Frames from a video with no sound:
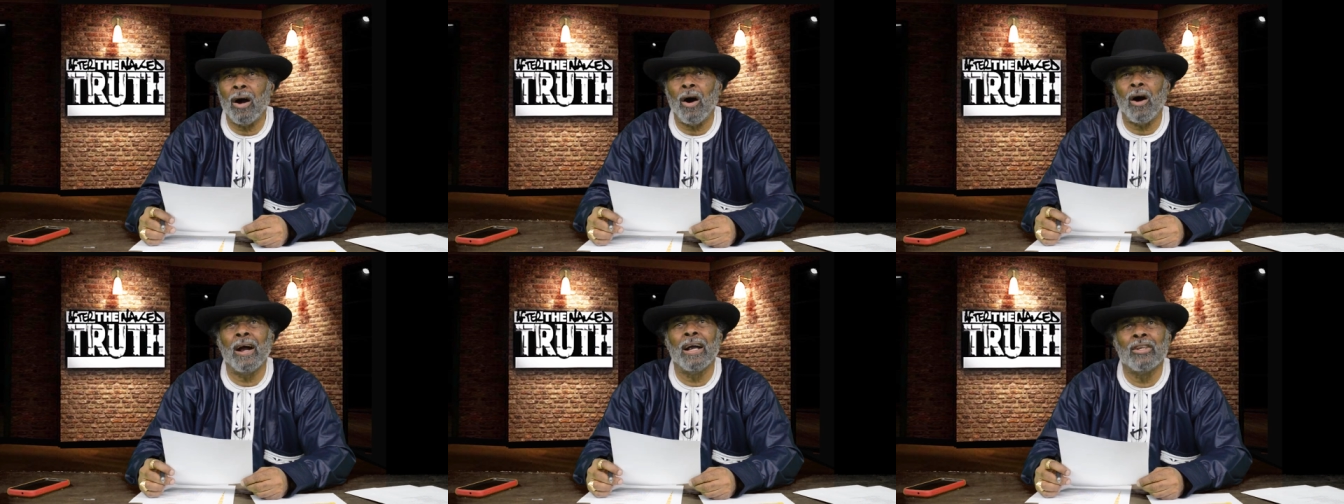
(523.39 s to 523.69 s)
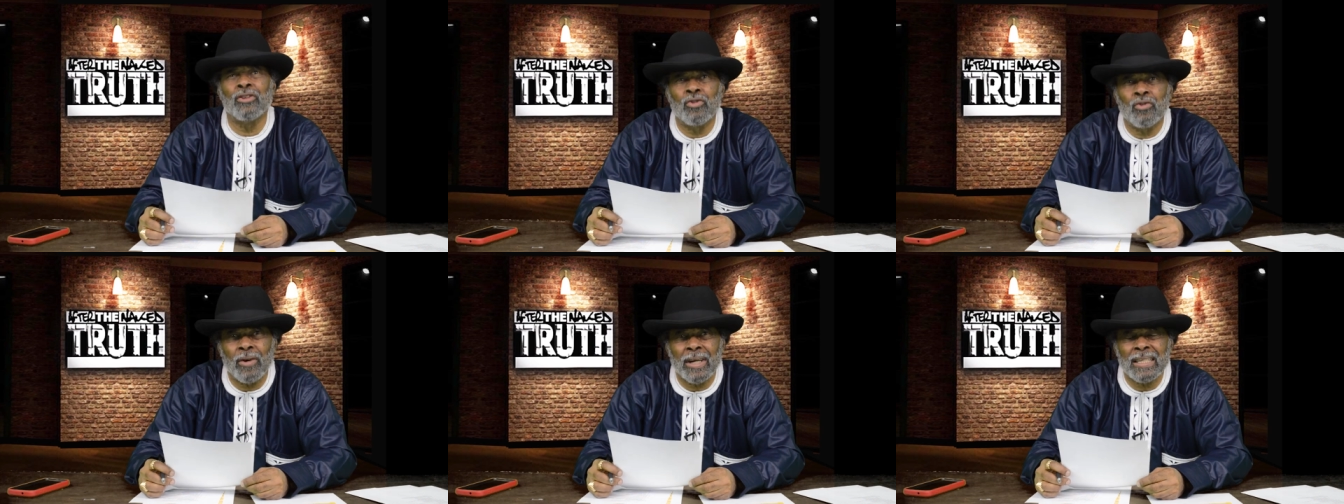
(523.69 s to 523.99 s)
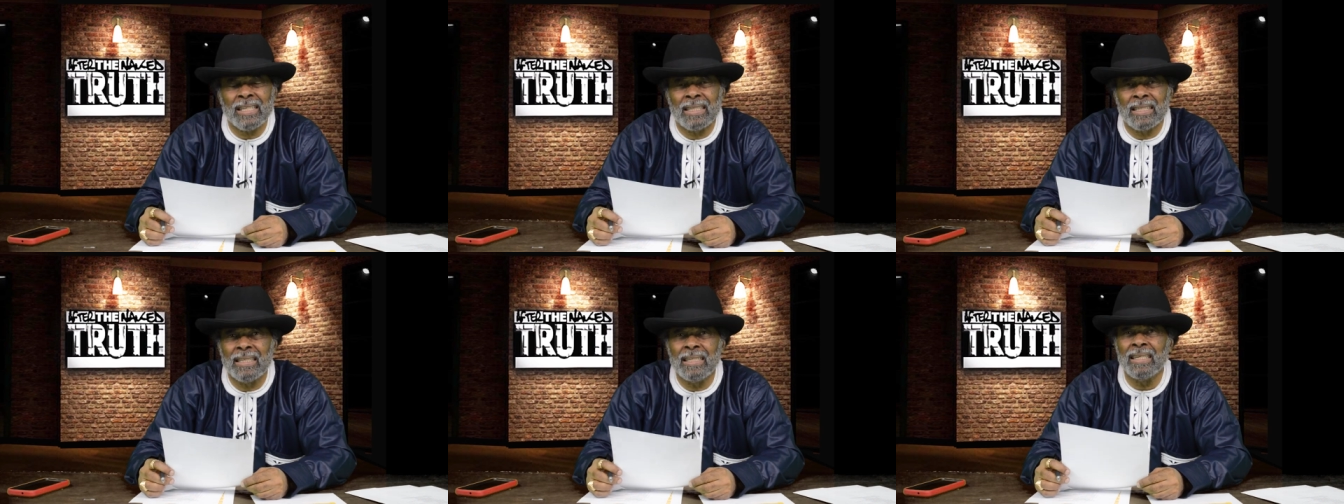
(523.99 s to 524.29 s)
are
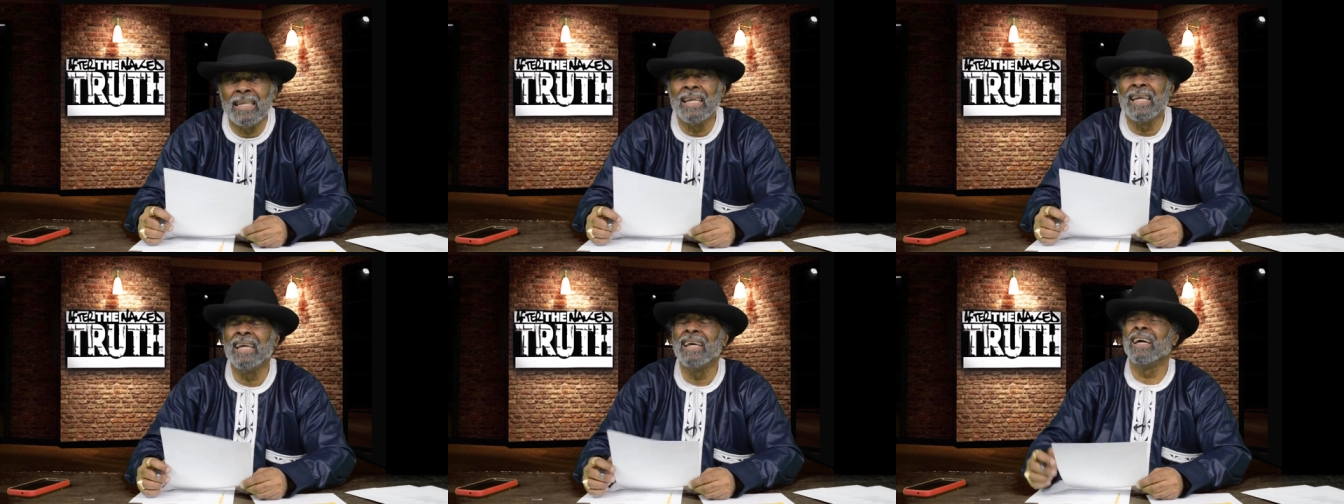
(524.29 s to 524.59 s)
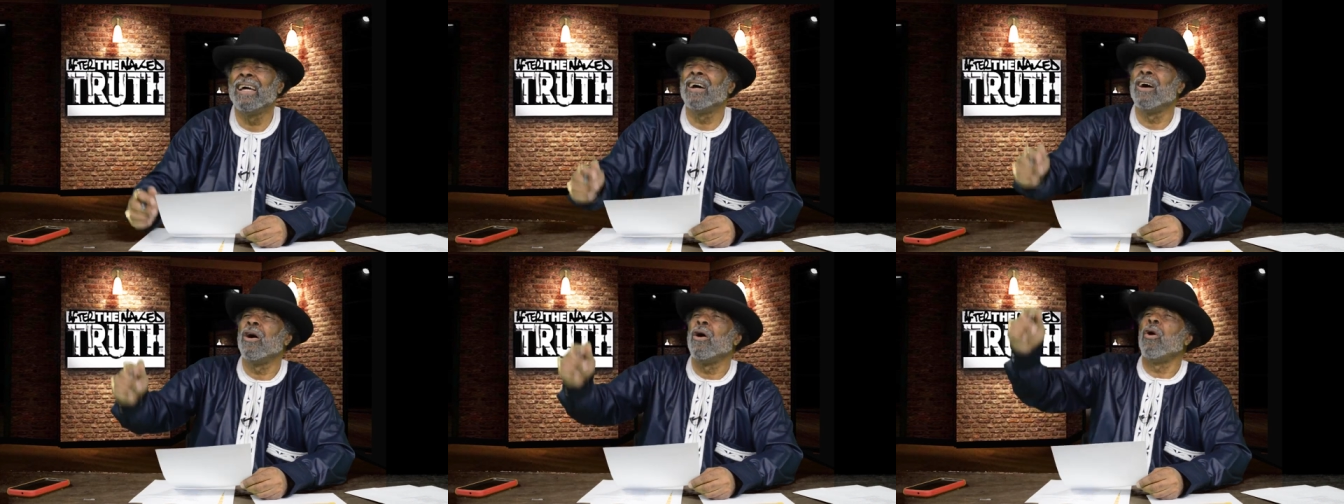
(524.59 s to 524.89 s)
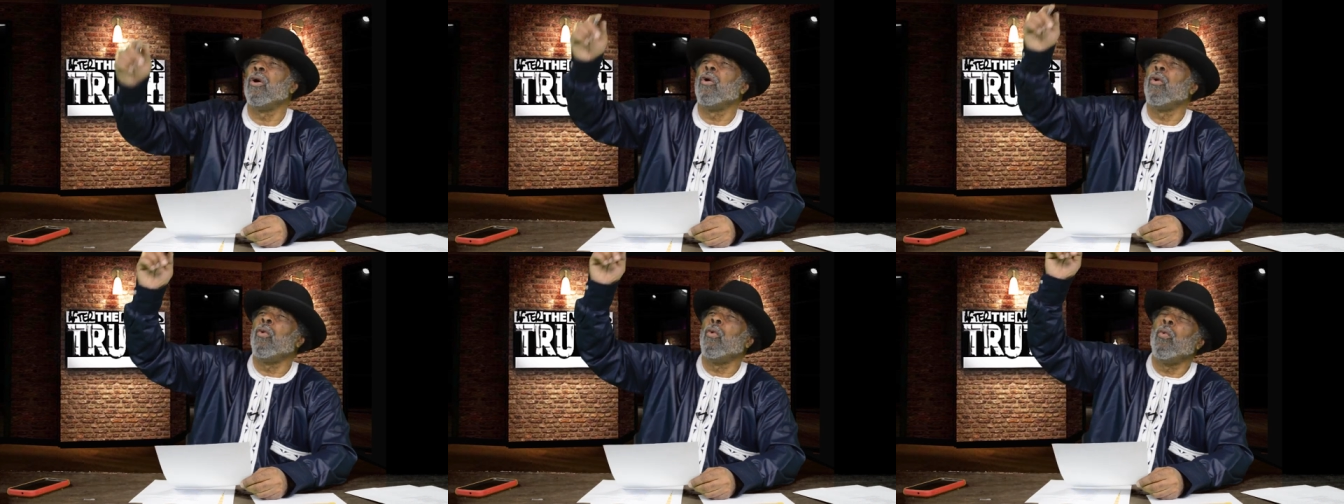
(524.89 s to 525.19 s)
addressing,
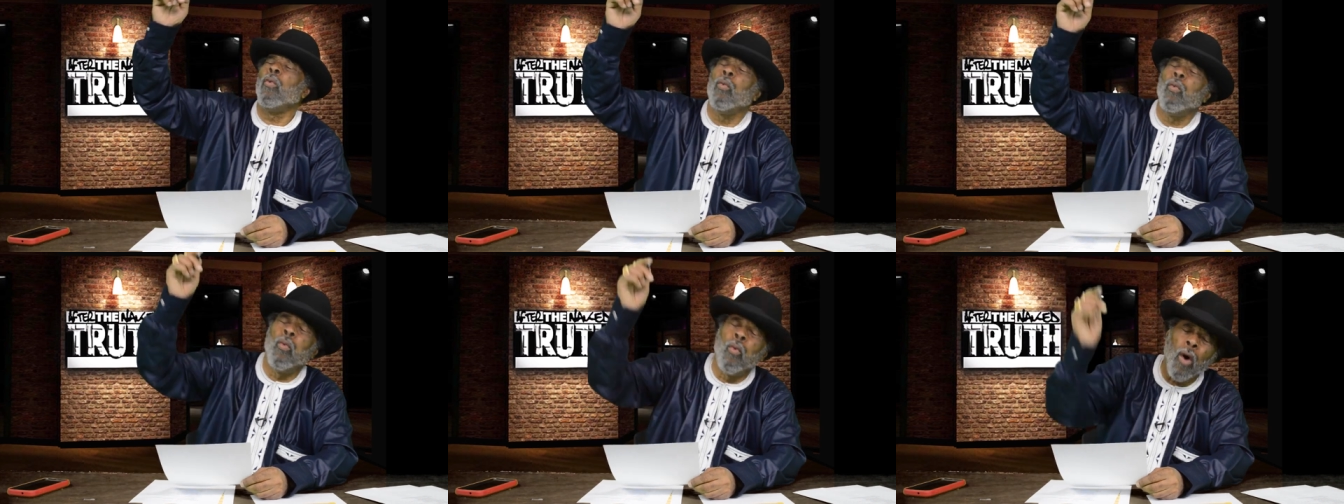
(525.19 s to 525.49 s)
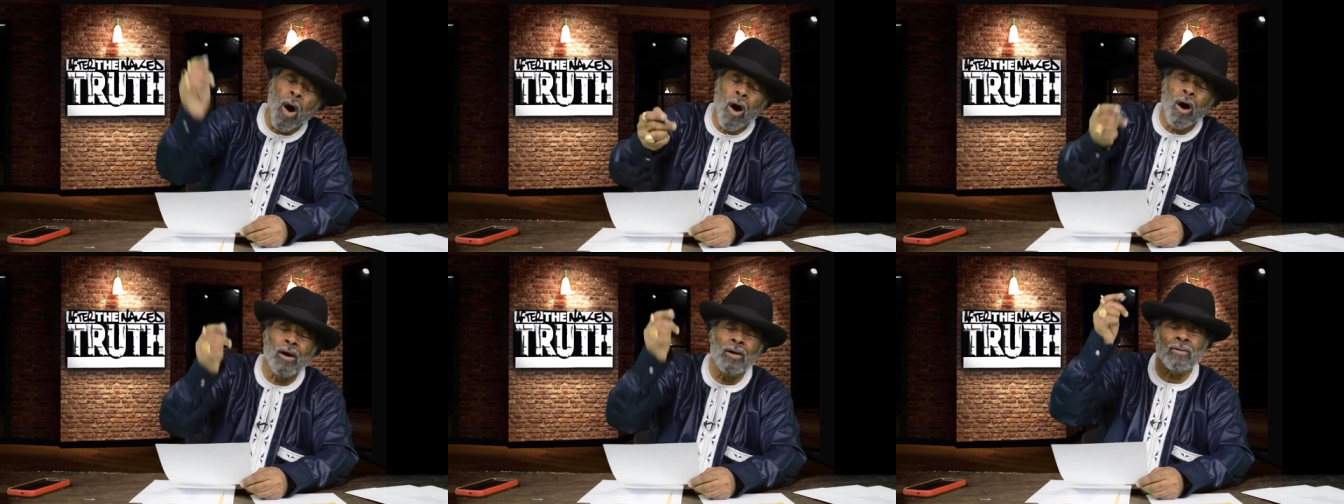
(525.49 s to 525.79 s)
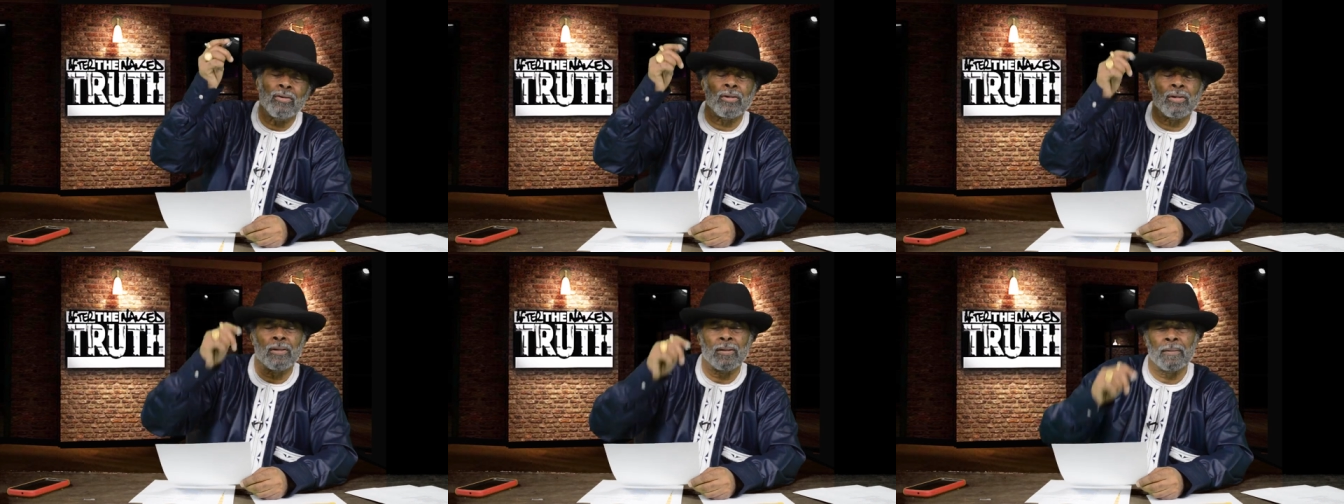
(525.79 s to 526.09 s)

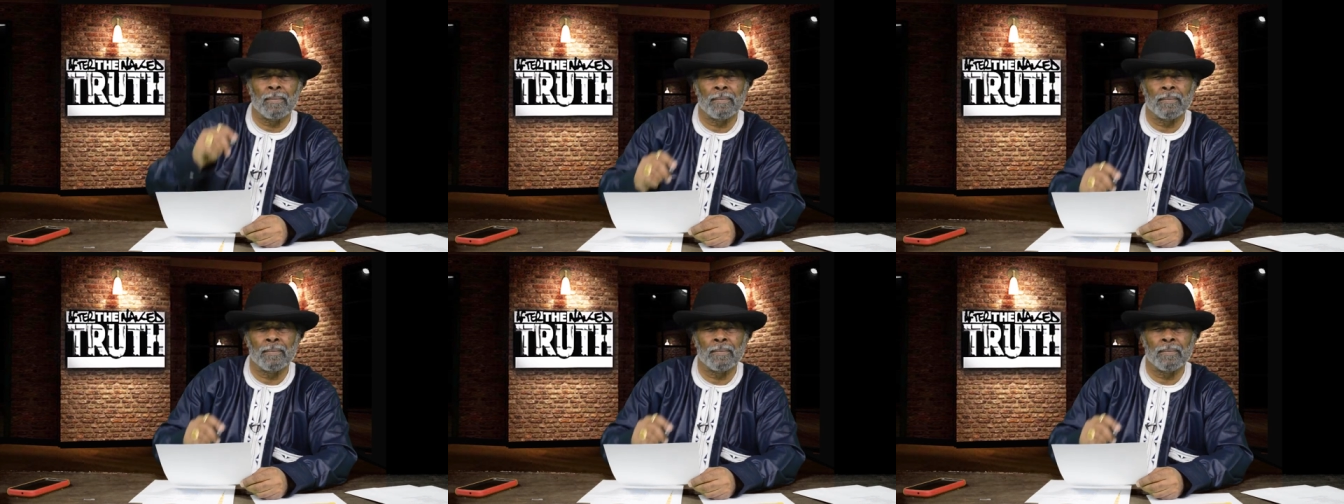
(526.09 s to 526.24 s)
want